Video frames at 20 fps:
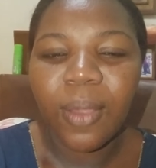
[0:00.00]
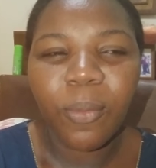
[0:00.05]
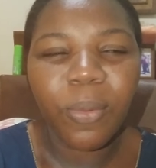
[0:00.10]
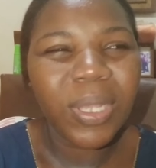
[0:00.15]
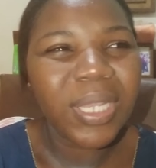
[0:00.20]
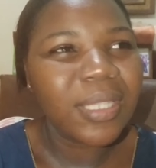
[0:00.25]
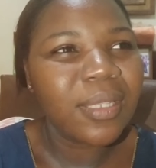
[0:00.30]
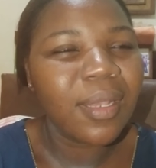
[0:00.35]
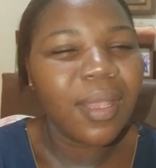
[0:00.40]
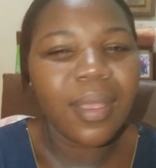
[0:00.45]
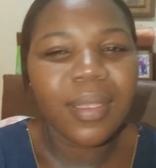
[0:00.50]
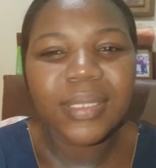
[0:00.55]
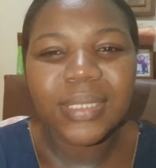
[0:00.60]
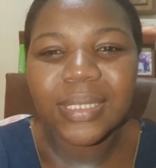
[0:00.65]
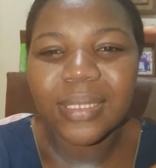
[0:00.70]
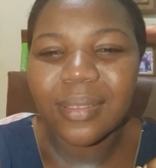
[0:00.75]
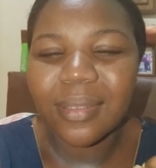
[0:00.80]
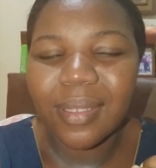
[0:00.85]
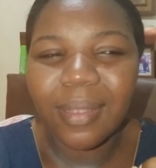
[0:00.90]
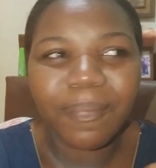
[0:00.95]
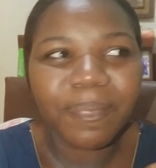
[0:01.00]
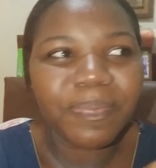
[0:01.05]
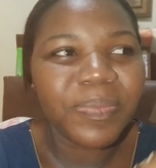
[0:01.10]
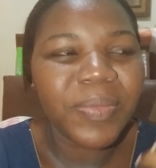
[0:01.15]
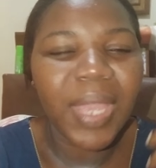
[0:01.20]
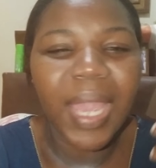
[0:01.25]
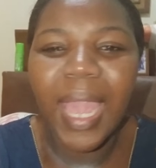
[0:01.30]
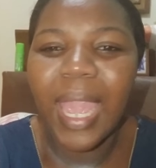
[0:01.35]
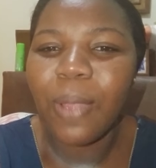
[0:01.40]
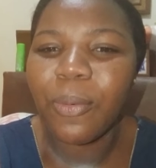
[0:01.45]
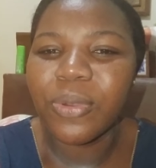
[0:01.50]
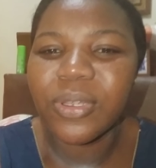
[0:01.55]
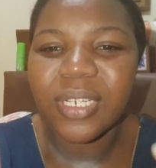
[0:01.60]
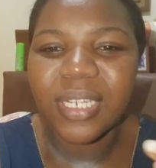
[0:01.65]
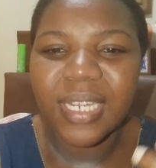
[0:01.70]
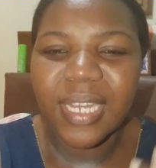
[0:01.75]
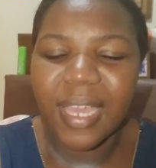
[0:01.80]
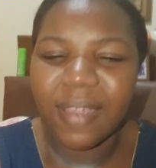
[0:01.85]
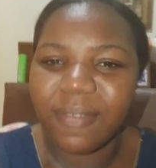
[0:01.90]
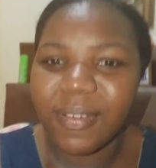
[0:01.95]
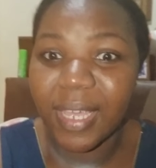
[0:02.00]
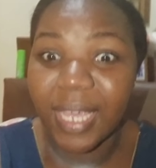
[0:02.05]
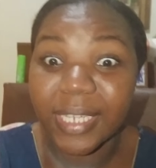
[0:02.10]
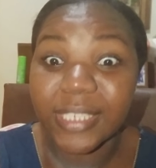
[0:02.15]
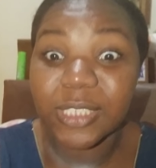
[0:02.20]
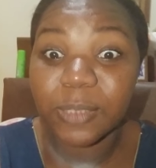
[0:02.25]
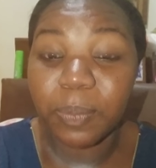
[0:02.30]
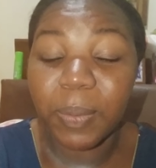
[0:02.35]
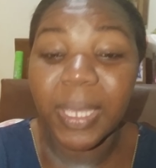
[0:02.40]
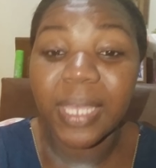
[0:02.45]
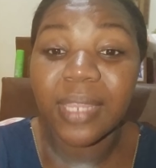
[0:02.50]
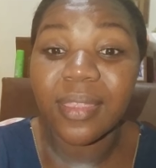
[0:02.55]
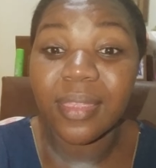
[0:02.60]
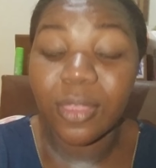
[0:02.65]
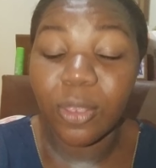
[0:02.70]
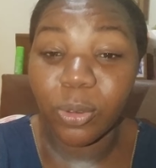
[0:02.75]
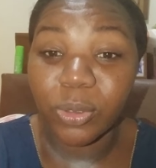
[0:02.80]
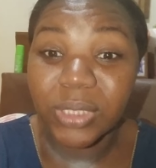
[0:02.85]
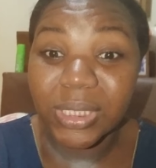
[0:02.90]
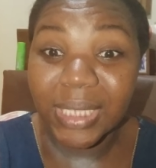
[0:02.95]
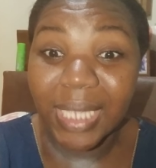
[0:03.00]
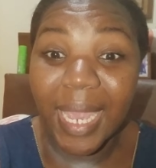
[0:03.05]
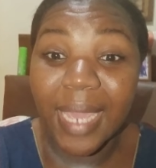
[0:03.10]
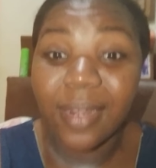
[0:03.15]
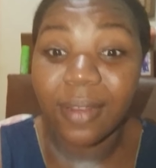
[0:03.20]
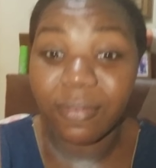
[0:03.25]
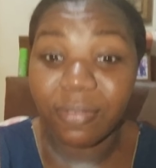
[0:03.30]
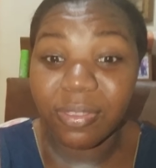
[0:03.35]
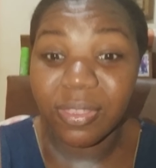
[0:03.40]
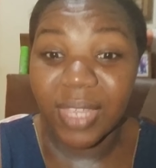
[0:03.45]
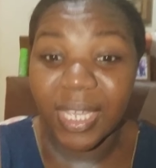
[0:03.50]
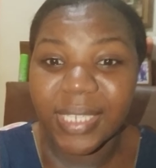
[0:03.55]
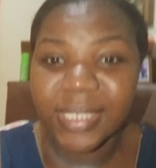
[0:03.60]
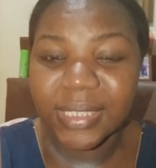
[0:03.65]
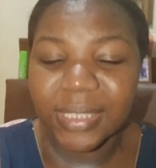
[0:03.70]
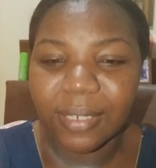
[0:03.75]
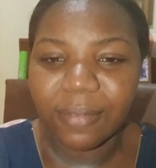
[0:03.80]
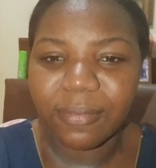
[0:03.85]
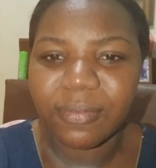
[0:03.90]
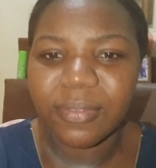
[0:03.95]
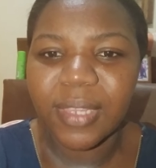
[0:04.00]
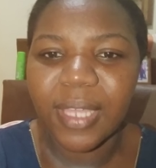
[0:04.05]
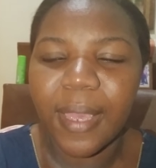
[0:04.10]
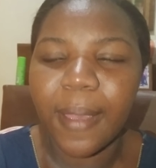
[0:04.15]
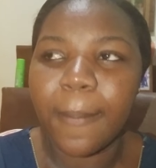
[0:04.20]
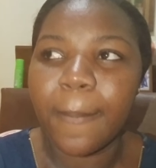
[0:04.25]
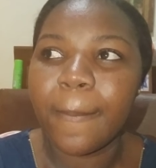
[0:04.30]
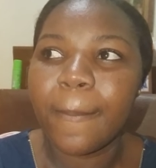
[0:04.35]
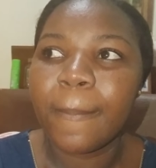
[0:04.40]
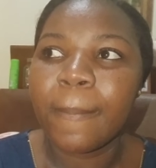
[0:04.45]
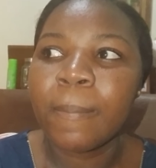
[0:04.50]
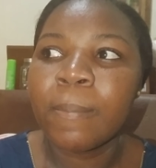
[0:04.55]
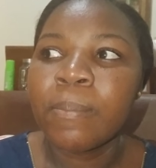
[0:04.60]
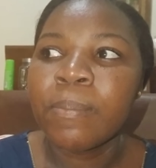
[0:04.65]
would, I would never expect those kind of things of them.